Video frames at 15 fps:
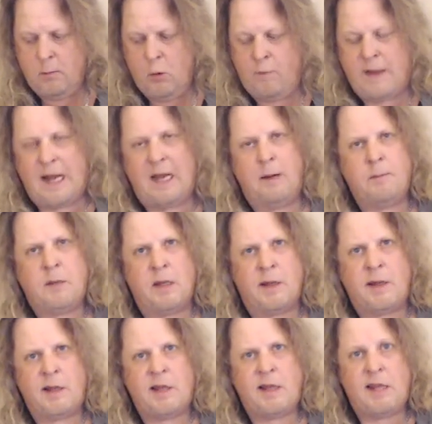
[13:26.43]
Move that up to
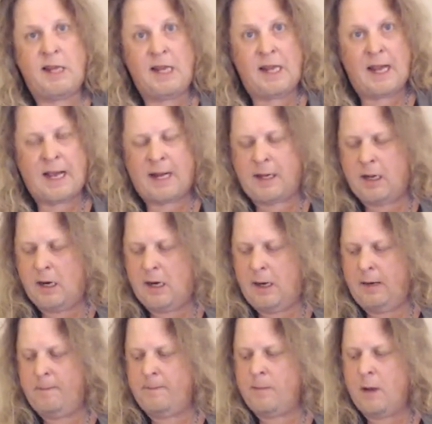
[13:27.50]
C add
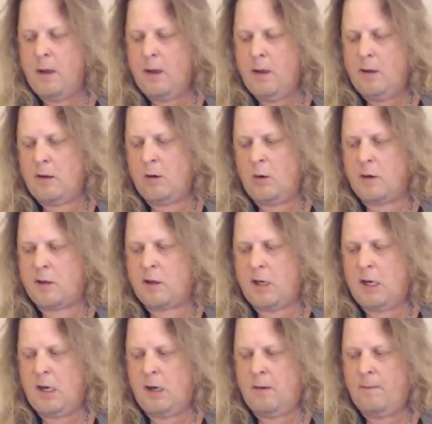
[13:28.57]
9. So it's
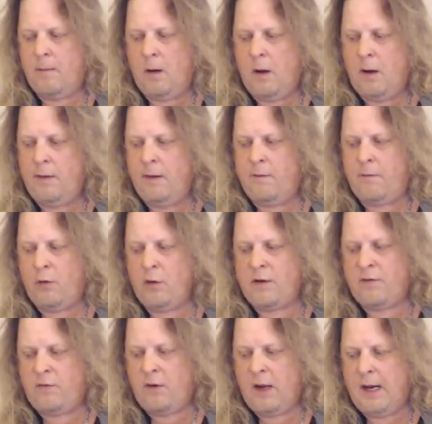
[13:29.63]
on the
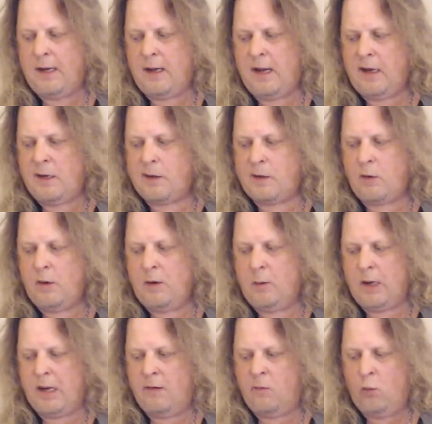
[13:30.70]
1st fret E string
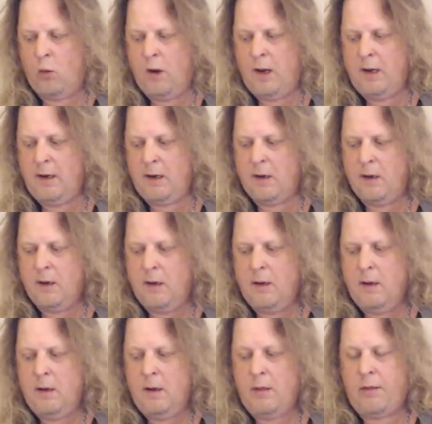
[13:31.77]
we have 1,
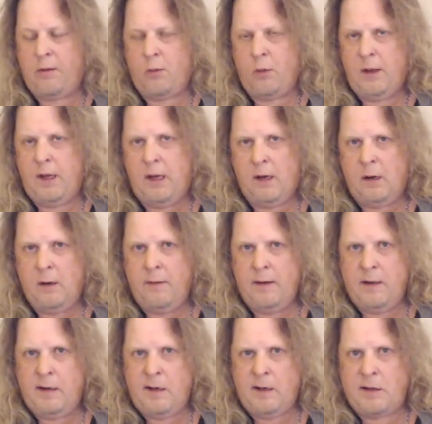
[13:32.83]
3 on
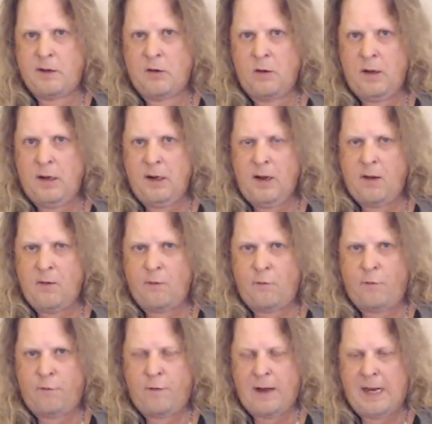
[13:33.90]
the D string,
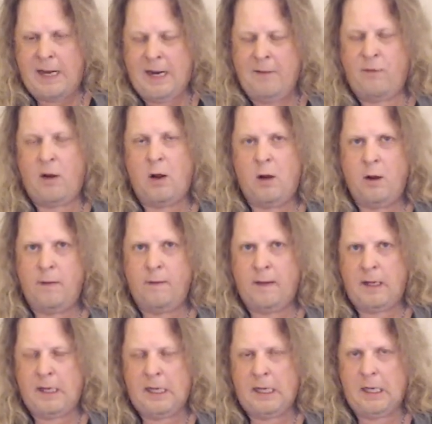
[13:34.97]
5 on
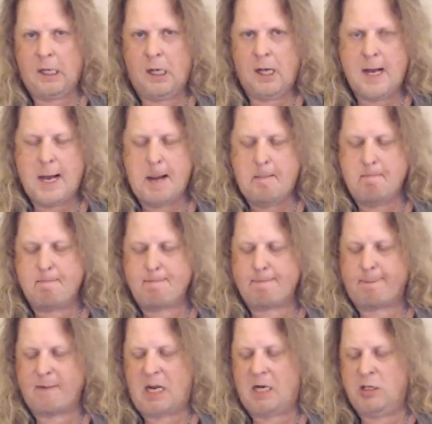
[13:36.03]
the
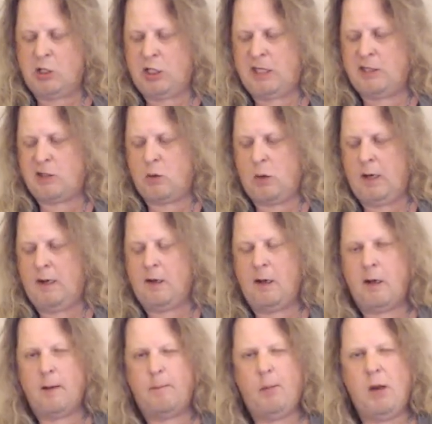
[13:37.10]
G
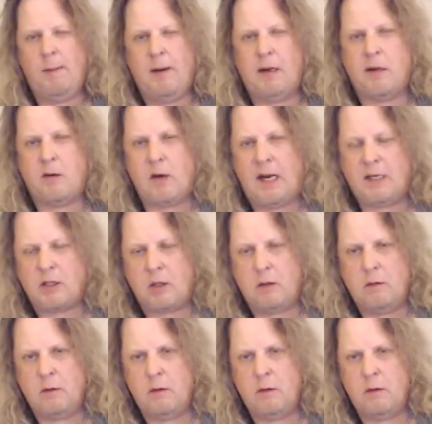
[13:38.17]
string. Pretty big stretch.